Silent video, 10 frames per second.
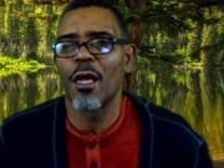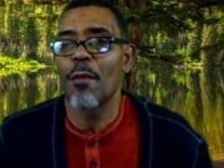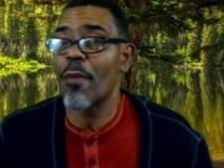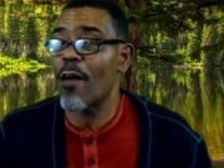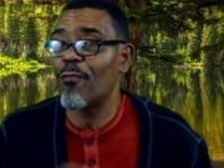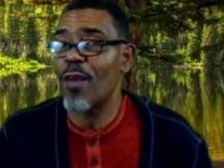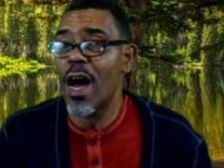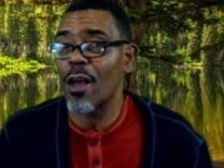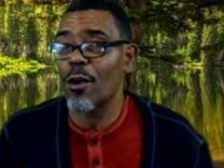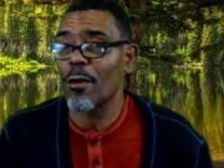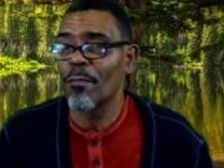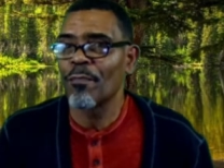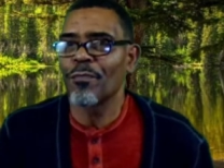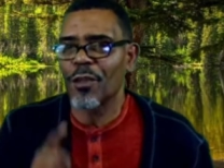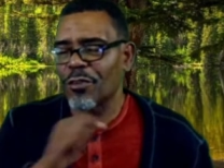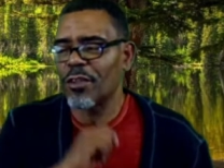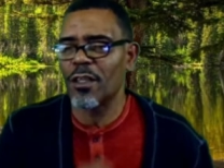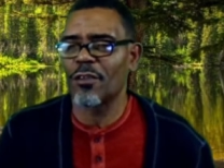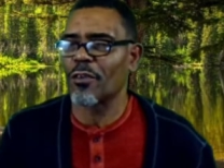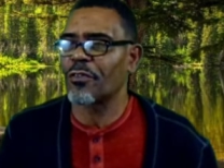by fire the
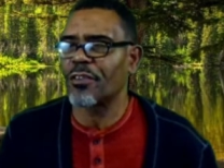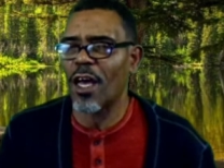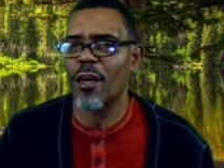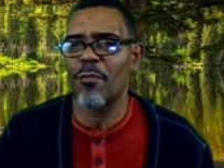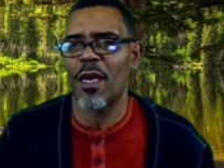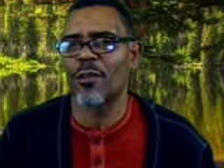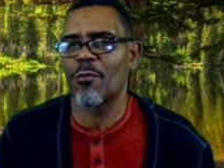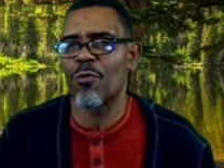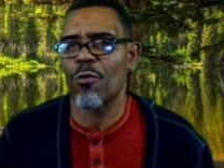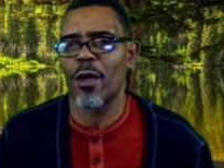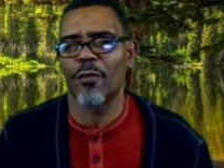cities of Sodom and Gomorrah.